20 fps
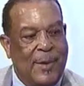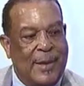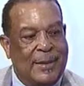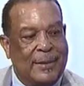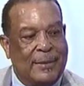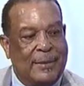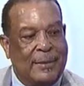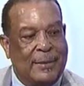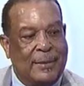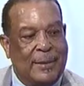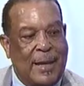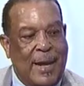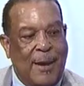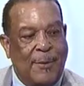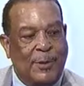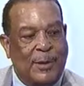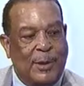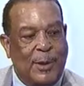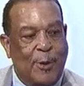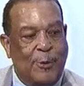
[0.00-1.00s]
Well,
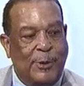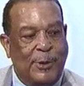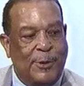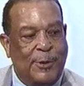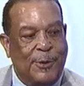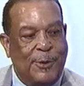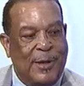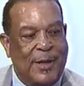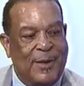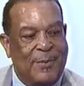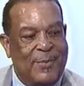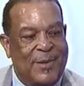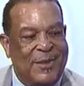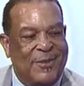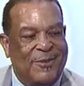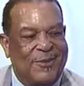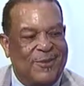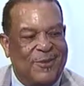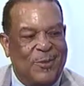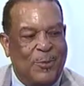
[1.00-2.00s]
I was coaching during the
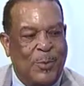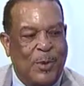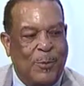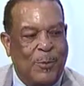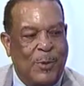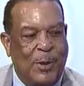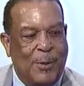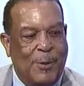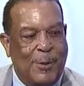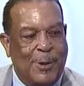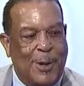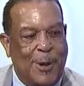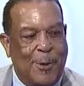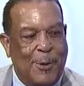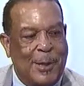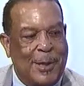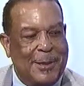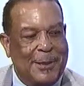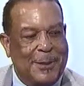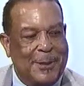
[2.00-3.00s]
elementary school, but we don't
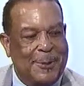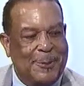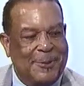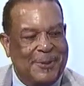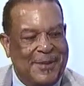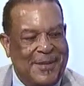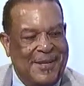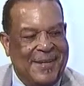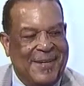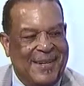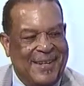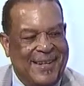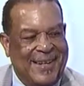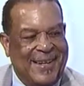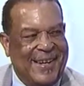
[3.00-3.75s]
call that coaching.